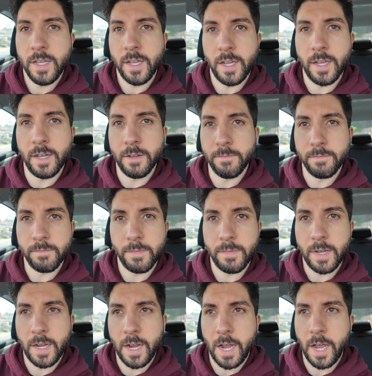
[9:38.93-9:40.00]
I
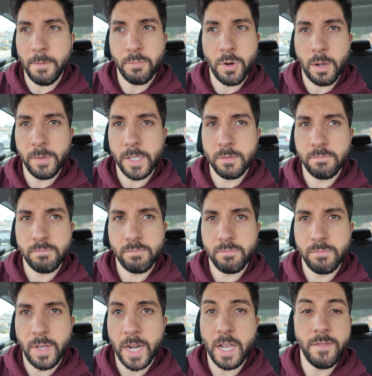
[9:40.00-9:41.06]

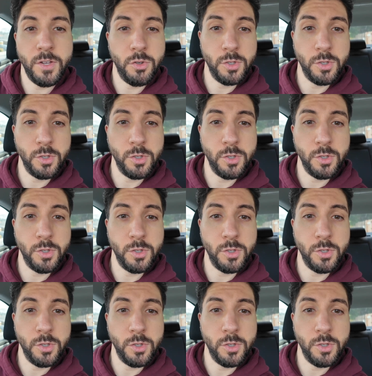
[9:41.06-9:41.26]
don't even